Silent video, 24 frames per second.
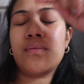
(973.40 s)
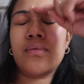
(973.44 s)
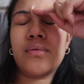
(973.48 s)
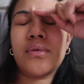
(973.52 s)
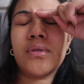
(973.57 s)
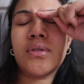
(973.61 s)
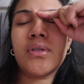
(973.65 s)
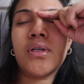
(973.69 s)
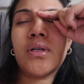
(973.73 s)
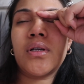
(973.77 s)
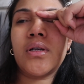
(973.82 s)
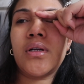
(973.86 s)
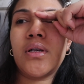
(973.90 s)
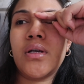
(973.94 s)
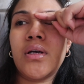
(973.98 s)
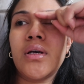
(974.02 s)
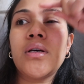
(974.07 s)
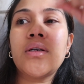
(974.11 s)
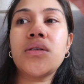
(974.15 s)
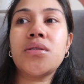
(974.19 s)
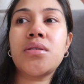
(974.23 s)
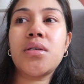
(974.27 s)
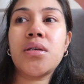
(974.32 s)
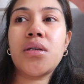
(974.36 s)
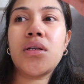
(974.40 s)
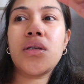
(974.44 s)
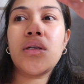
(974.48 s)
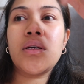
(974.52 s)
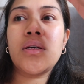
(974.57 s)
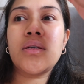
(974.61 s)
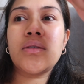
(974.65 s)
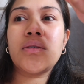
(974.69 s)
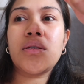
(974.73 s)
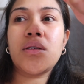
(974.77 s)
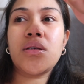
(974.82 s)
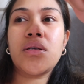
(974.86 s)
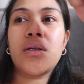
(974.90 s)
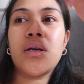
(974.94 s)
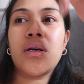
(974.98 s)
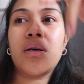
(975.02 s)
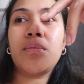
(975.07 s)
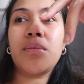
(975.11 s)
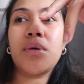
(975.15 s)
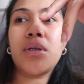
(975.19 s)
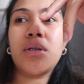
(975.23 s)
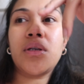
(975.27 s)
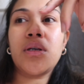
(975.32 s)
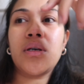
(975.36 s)
Saturday, Sunday,
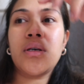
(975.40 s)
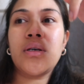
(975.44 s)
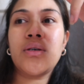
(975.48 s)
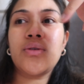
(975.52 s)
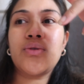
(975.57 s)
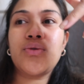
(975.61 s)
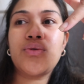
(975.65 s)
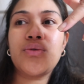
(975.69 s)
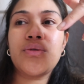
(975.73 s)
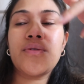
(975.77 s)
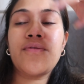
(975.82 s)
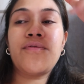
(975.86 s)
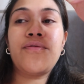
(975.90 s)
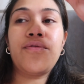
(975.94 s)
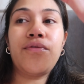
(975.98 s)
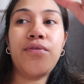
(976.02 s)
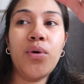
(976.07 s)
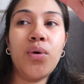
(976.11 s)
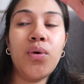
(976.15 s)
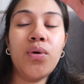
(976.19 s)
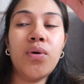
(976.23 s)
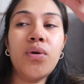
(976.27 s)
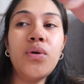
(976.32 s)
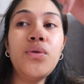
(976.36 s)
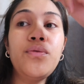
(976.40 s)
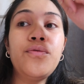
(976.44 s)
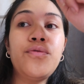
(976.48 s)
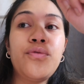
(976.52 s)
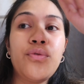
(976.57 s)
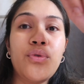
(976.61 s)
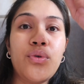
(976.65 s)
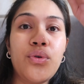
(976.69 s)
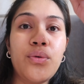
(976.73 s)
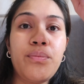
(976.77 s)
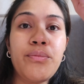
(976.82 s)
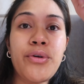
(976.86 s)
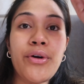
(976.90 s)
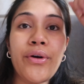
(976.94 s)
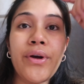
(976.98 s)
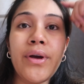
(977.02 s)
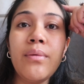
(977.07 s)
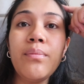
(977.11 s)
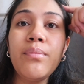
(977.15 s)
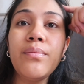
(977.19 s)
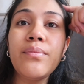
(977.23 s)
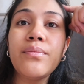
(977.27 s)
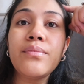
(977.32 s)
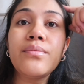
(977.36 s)
Monday, Tuesday, 4 for
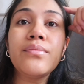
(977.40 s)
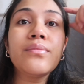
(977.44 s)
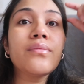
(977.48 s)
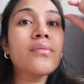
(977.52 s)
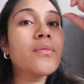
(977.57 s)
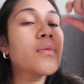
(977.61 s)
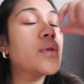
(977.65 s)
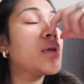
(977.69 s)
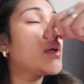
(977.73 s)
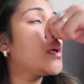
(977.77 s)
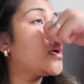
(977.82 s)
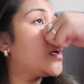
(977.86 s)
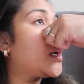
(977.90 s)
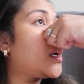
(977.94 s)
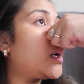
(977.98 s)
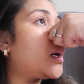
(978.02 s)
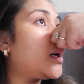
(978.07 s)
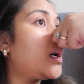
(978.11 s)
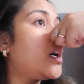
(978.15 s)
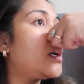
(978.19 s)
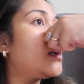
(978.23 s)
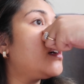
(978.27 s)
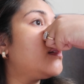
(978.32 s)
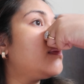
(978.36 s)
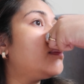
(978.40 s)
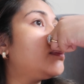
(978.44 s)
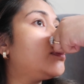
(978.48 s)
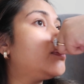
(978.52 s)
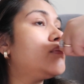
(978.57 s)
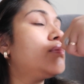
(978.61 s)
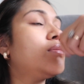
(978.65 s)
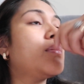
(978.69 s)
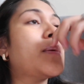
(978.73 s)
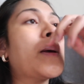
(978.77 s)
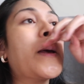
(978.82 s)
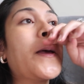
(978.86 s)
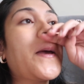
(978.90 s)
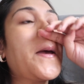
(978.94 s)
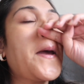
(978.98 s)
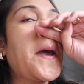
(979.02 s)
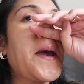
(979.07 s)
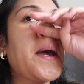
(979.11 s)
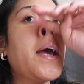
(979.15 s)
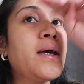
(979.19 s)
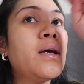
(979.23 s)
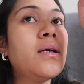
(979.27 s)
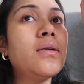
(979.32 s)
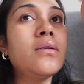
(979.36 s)
Miriam.
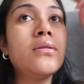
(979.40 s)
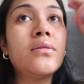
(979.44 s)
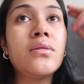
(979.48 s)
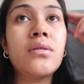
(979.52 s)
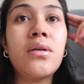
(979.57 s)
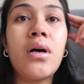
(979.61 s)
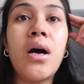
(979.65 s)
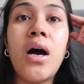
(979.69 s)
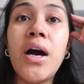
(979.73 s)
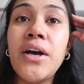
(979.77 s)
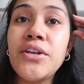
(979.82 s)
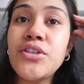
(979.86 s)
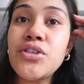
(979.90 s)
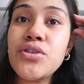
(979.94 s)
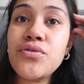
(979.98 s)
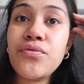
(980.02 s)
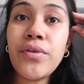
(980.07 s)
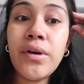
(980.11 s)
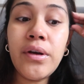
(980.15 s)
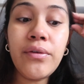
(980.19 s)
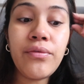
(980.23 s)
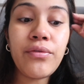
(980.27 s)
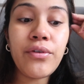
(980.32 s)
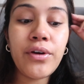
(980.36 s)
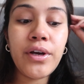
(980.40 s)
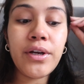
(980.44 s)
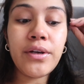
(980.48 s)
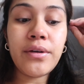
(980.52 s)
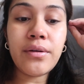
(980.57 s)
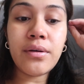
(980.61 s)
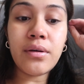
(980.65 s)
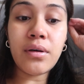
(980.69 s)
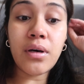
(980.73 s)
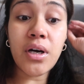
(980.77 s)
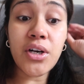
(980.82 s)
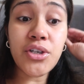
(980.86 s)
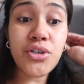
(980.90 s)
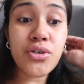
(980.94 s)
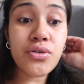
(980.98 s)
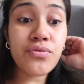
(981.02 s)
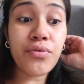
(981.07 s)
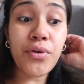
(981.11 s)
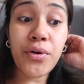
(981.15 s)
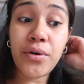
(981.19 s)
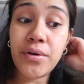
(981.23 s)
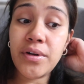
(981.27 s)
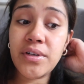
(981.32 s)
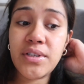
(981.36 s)
And I just reread, I just
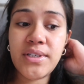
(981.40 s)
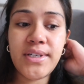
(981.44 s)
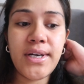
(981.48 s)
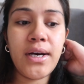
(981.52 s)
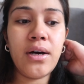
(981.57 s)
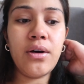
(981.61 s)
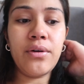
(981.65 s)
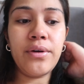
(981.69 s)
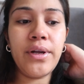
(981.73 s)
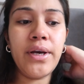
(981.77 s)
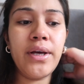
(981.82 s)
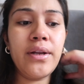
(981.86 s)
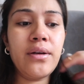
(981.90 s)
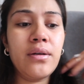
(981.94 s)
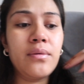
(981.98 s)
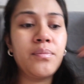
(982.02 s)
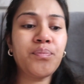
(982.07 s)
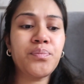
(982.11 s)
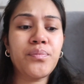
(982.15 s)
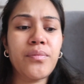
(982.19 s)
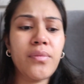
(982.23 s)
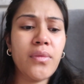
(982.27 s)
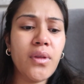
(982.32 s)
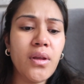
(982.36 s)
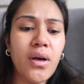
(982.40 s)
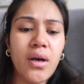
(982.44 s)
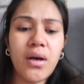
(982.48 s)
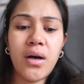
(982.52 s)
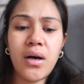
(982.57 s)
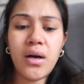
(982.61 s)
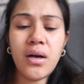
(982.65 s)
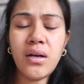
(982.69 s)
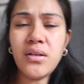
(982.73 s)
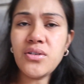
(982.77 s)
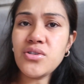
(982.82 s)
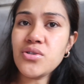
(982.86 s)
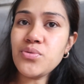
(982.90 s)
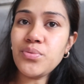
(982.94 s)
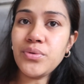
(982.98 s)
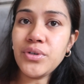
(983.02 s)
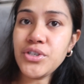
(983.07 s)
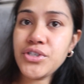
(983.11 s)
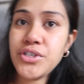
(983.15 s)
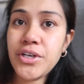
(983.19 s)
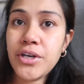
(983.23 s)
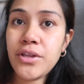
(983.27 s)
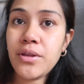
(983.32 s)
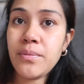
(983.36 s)
wrote it down, and I just want to
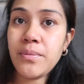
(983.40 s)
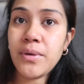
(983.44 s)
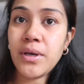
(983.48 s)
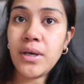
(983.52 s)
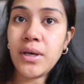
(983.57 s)
share them